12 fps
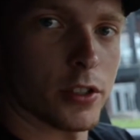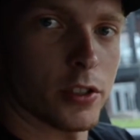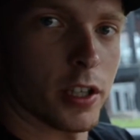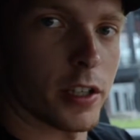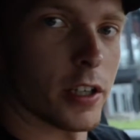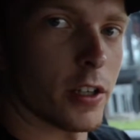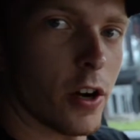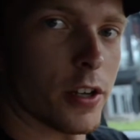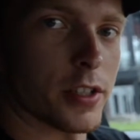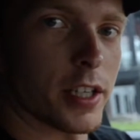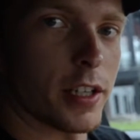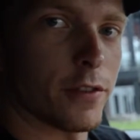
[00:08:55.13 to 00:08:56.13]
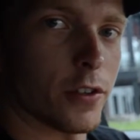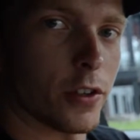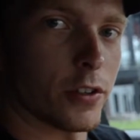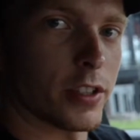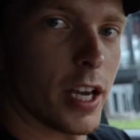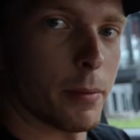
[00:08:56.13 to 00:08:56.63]
It's not going to cause any
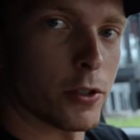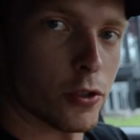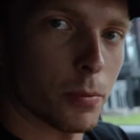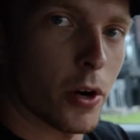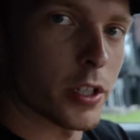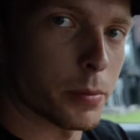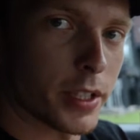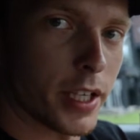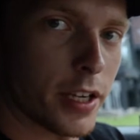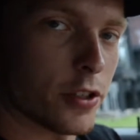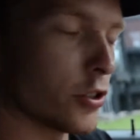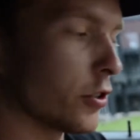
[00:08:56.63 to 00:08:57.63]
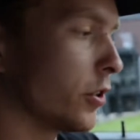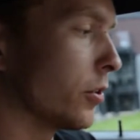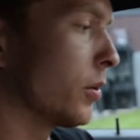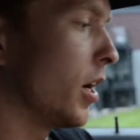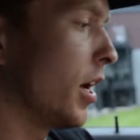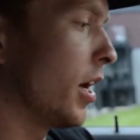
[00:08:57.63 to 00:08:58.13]
further damage or possibly injure
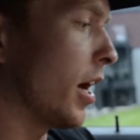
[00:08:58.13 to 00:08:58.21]
you.